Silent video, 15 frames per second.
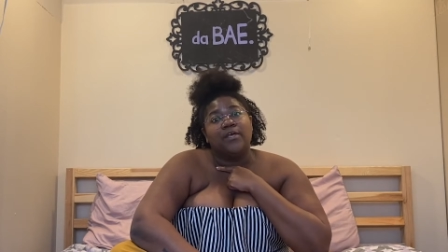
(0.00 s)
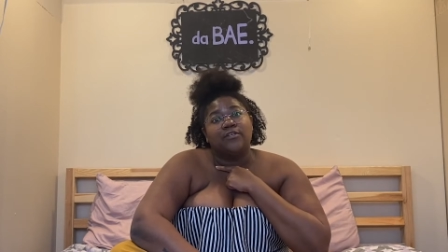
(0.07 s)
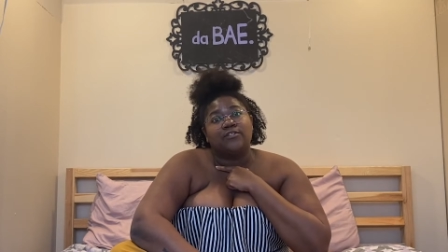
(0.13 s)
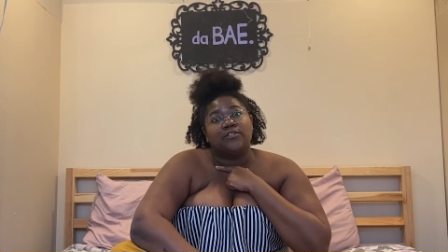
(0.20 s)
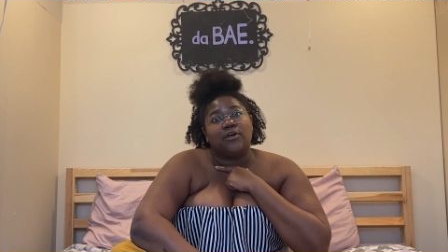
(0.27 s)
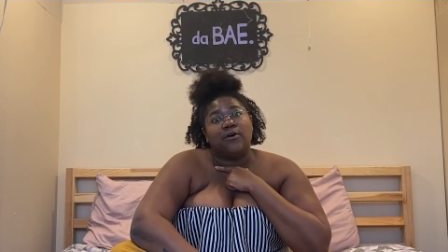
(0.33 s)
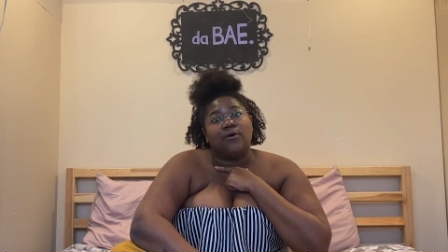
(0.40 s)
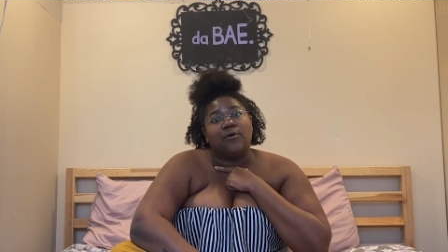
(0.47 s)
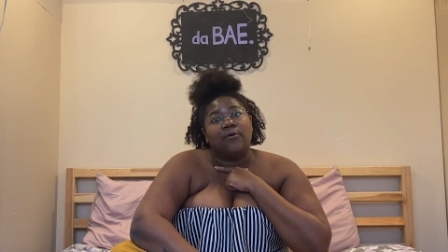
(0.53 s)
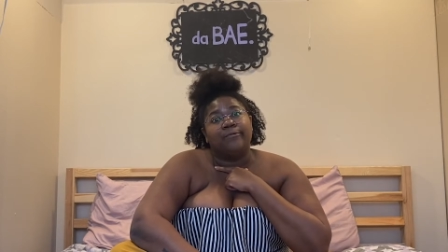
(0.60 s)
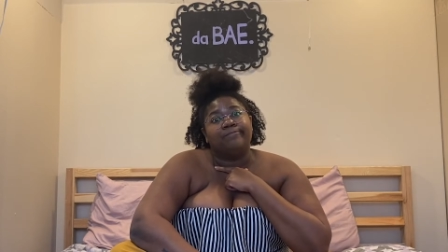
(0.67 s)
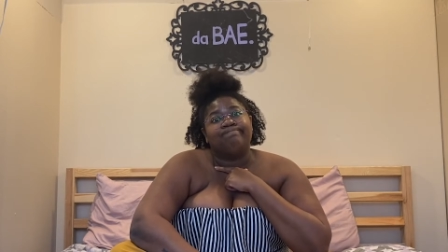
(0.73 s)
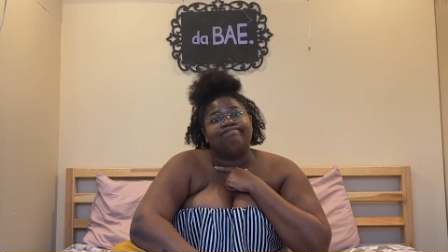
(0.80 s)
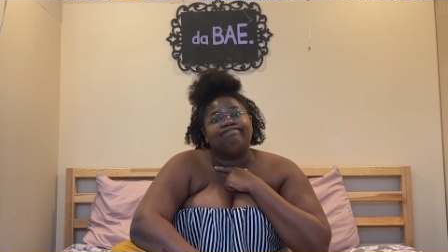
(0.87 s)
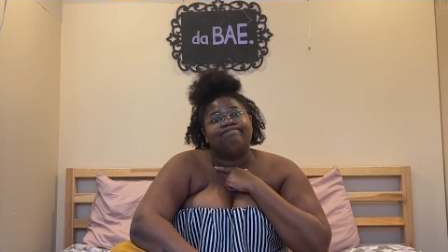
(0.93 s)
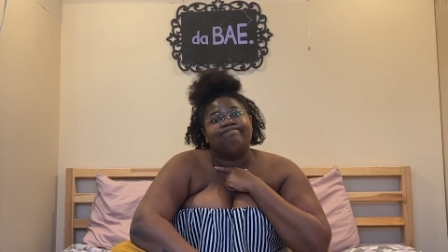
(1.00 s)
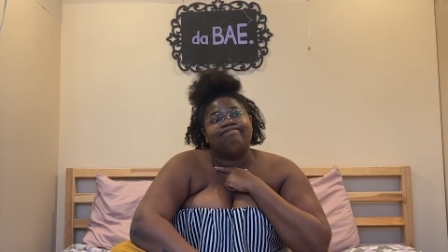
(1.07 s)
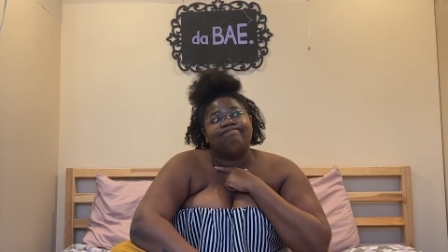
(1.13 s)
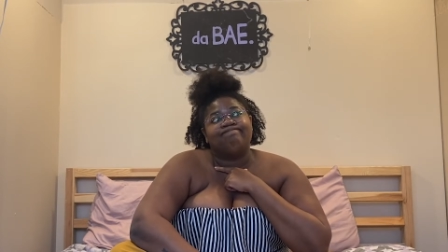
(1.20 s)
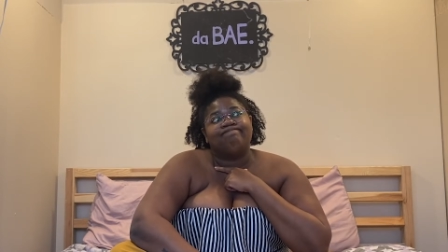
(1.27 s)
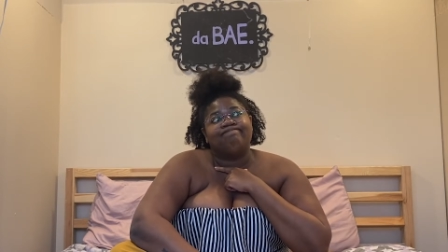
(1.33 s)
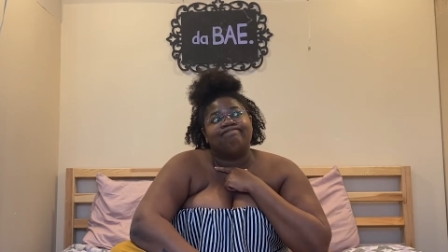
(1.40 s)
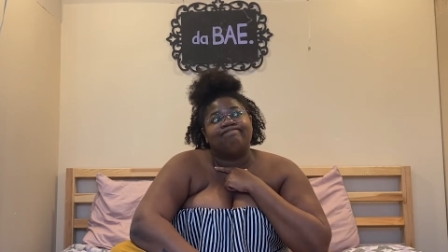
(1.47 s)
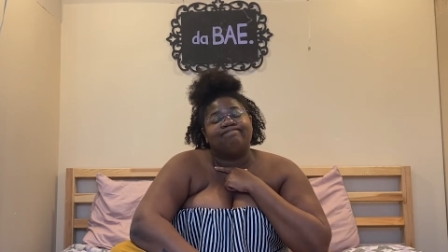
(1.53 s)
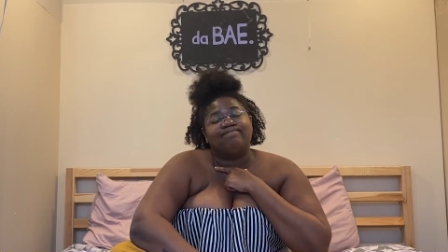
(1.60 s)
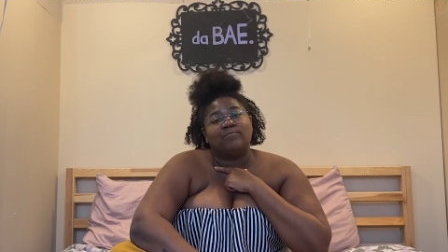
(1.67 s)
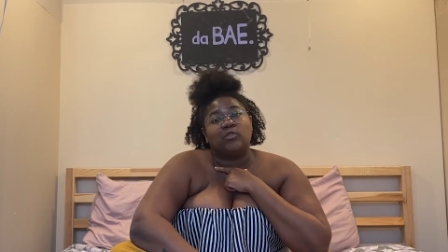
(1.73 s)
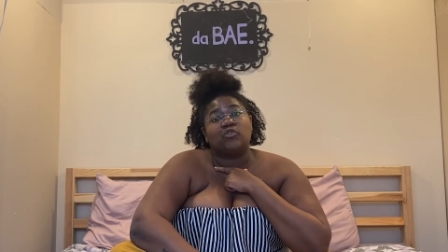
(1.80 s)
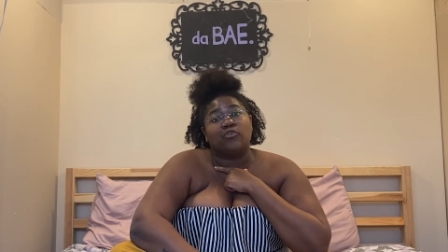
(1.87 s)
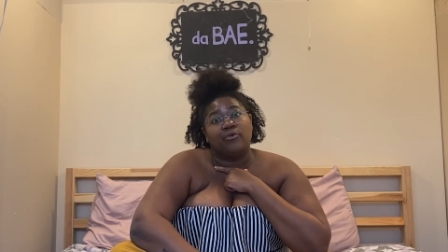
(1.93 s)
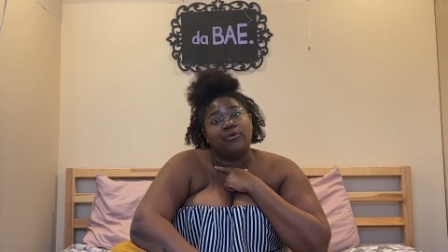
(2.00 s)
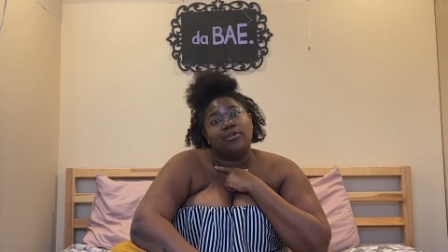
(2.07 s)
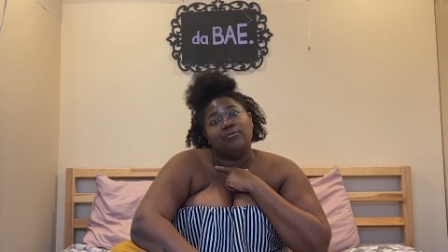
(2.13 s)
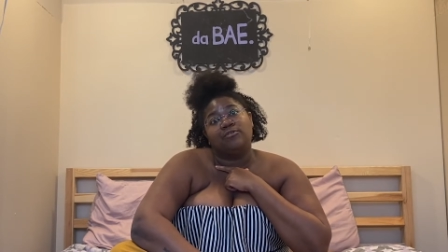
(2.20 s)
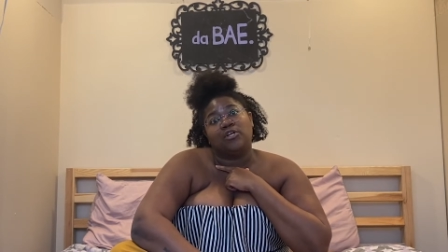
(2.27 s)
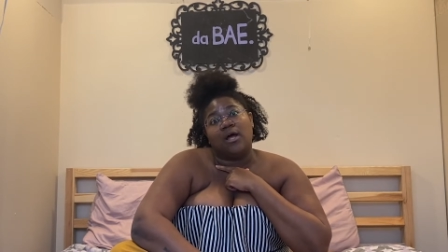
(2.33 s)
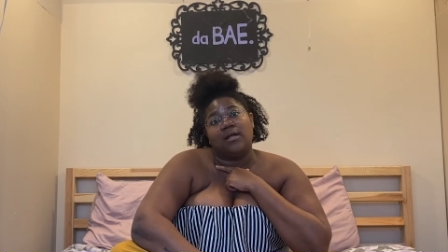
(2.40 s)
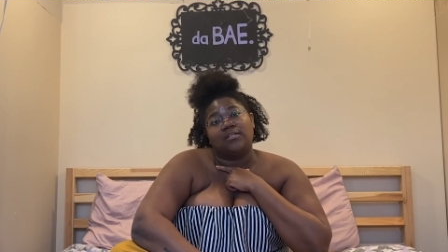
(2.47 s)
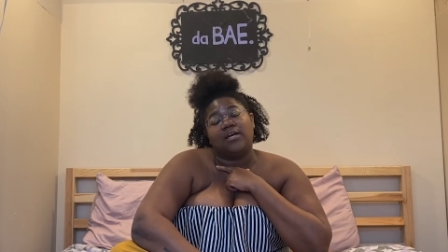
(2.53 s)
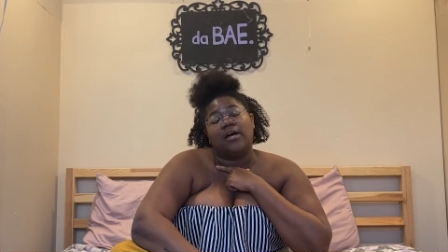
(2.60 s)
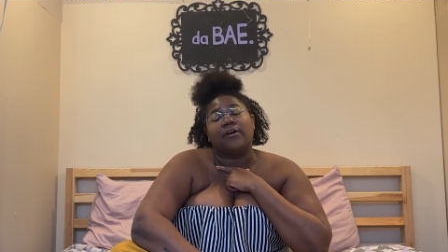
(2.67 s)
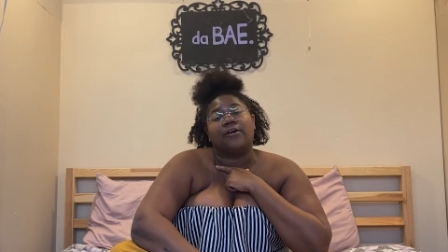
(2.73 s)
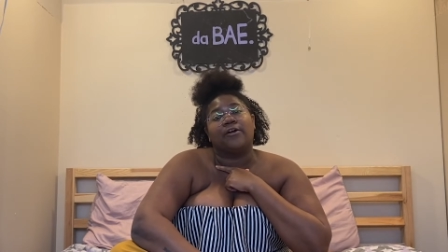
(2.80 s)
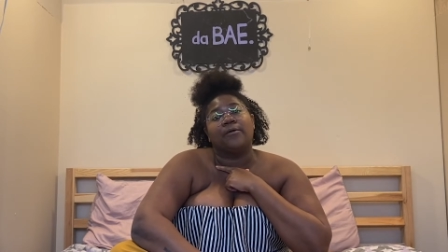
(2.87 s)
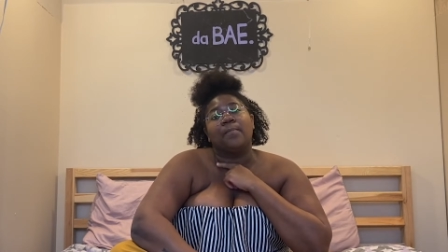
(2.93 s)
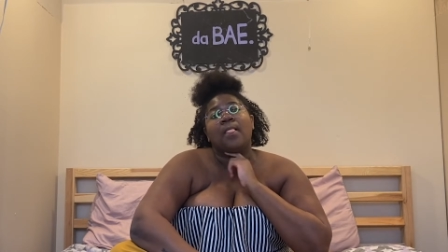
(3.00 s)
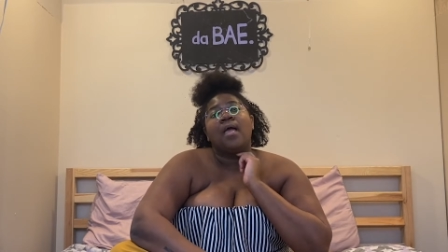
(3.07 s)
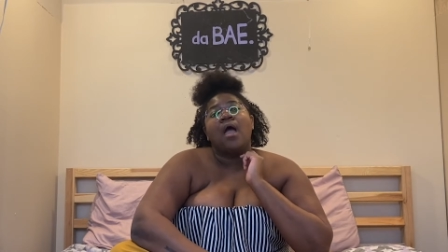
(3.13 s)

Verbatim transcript: So screw you, John Tucker.